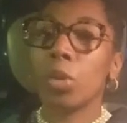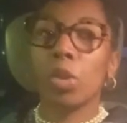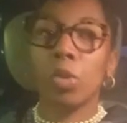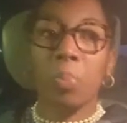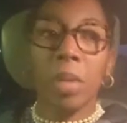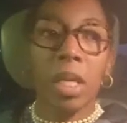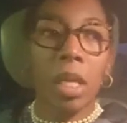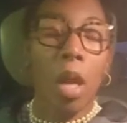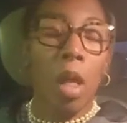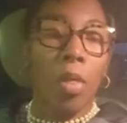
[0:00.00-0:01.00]
will
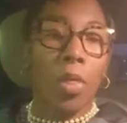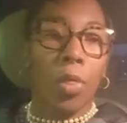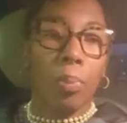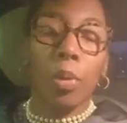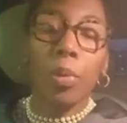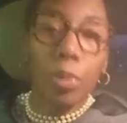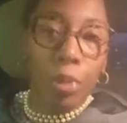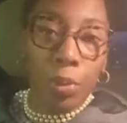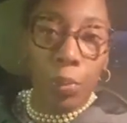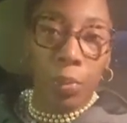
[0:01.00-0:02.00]
speak through
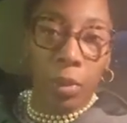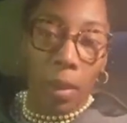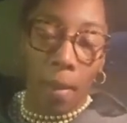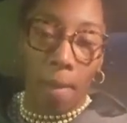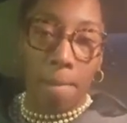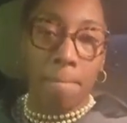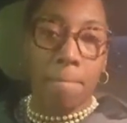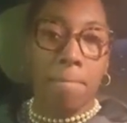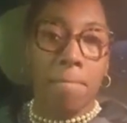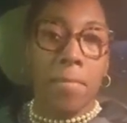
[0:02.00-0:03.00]
you,
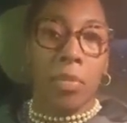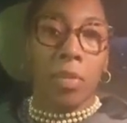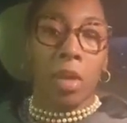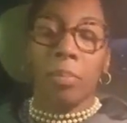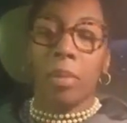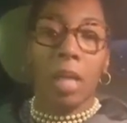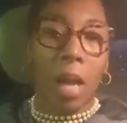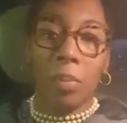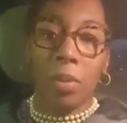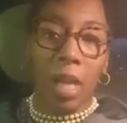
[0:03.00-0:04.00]
but
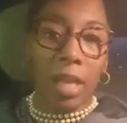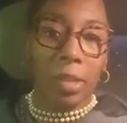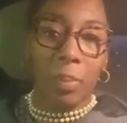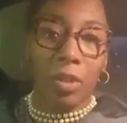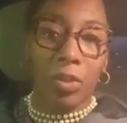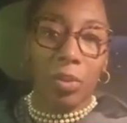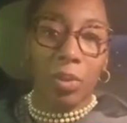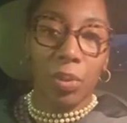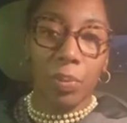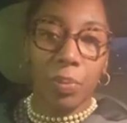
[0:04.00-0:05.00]
God will not speak to
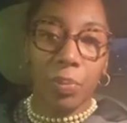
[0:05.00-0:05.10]
you.